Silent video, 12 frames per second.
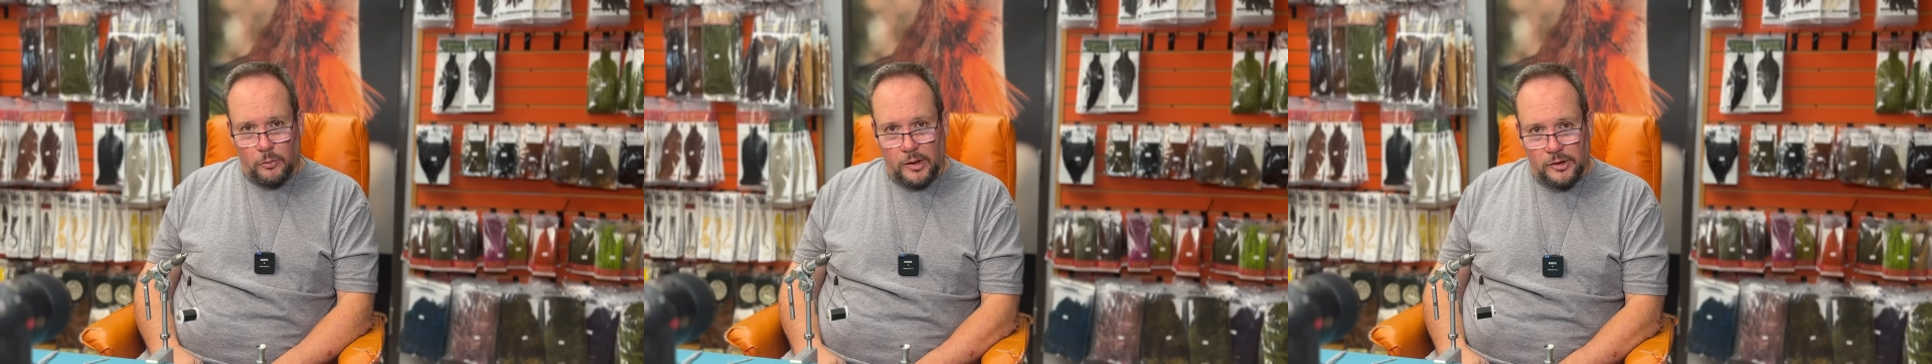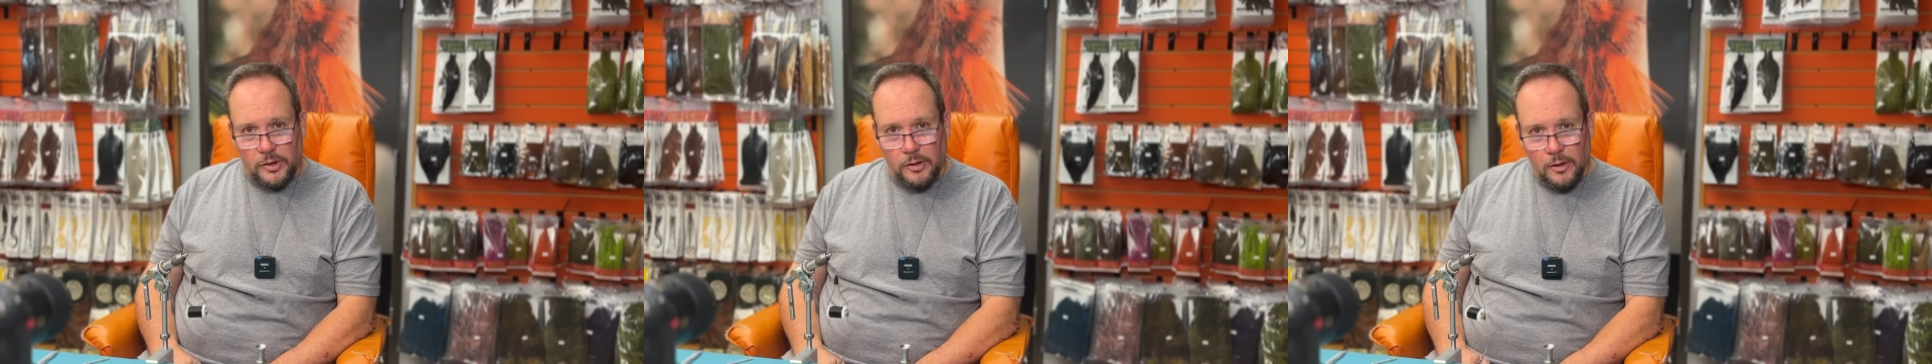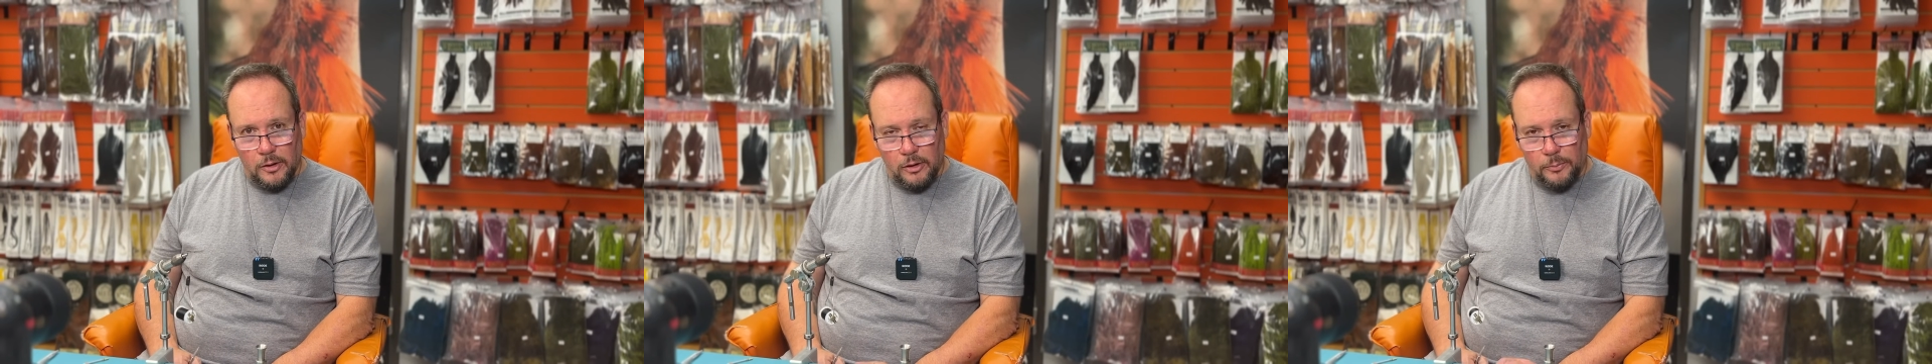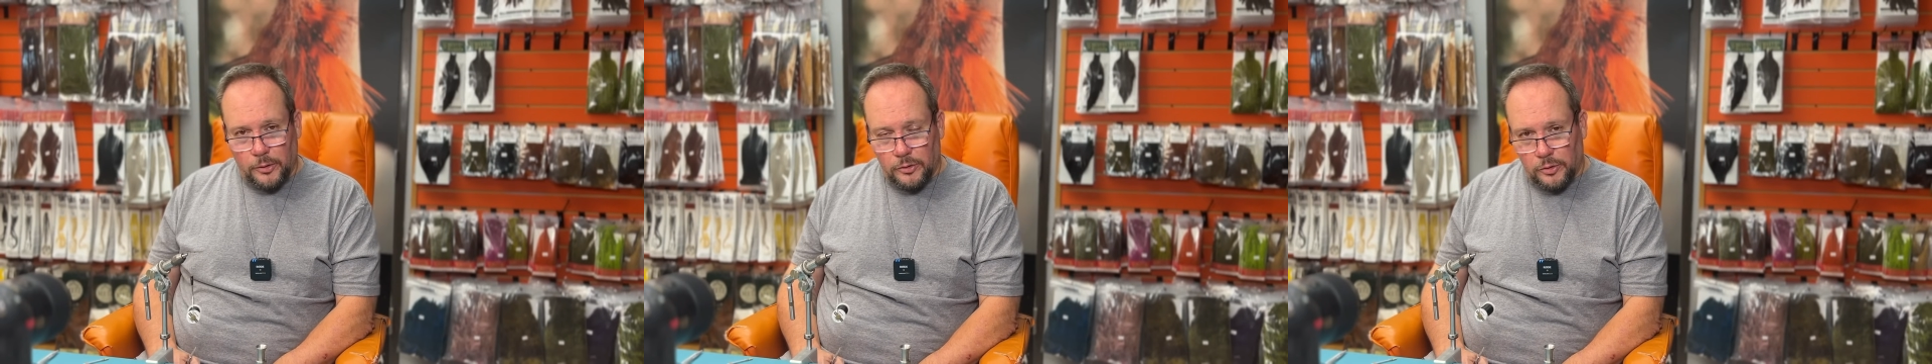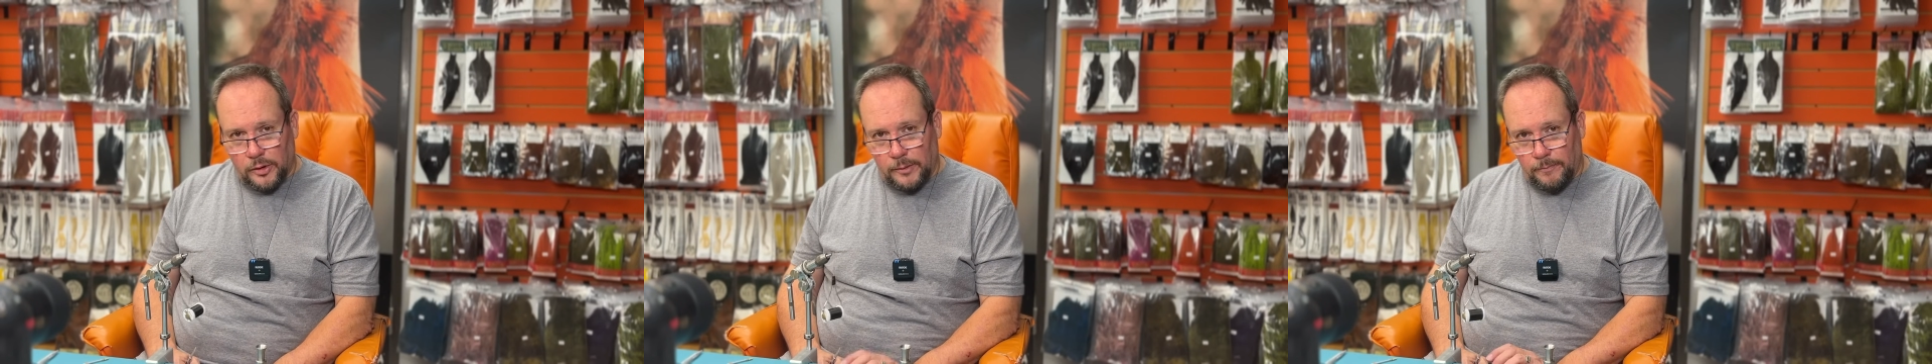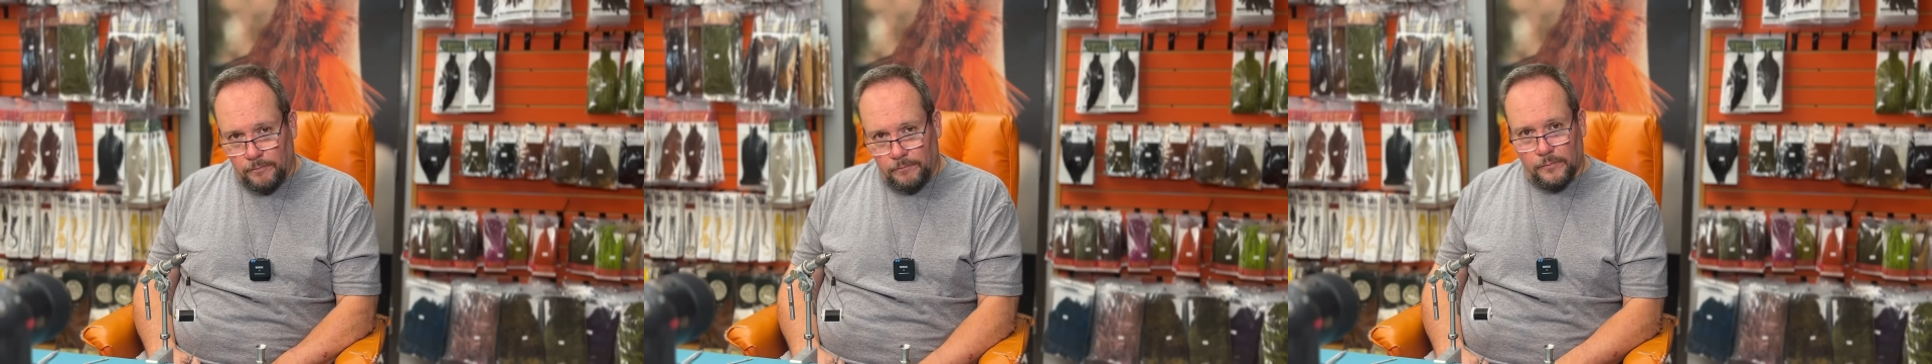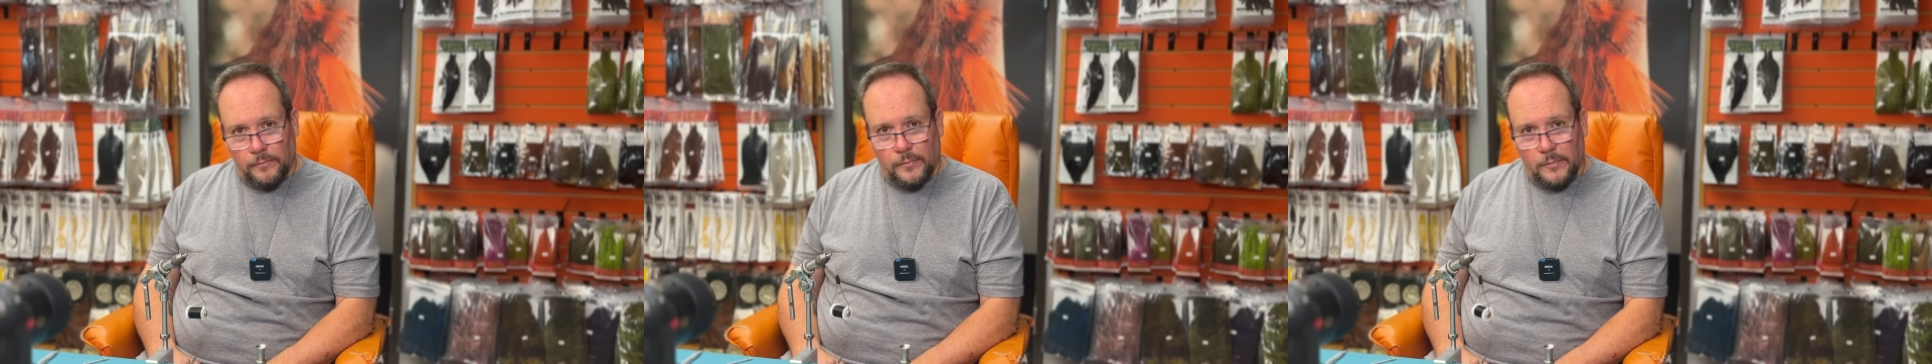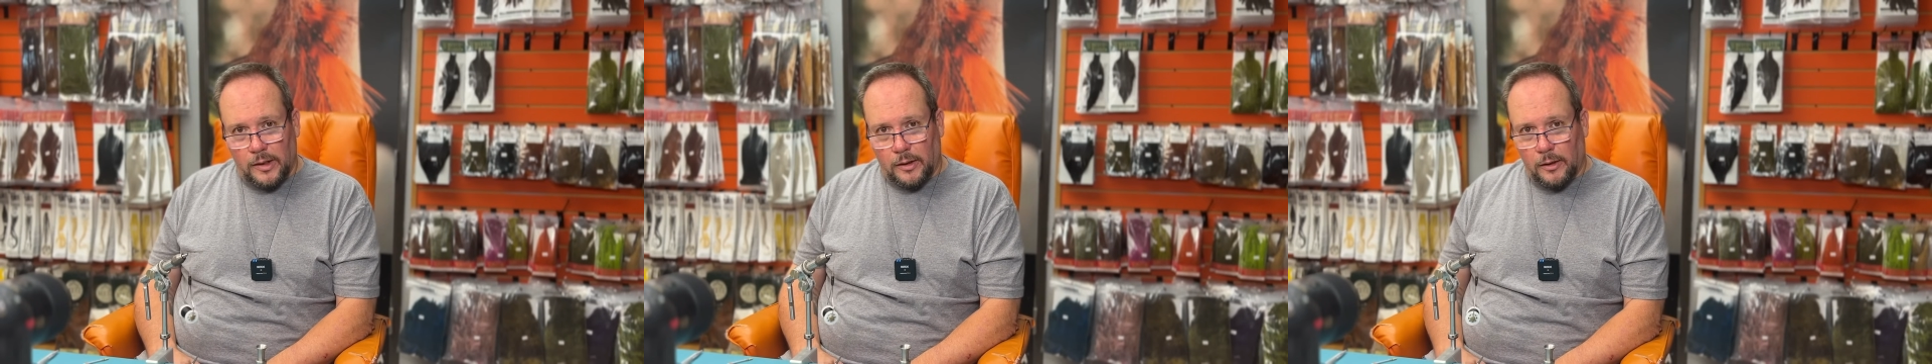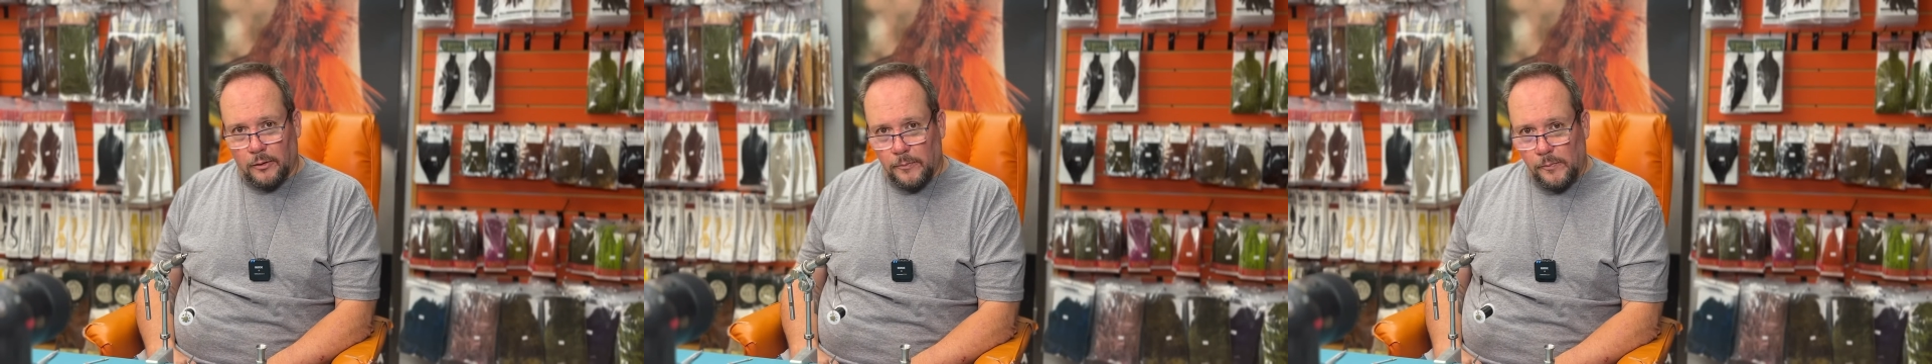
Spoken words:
watching. Hope you enjoyed it. Take care.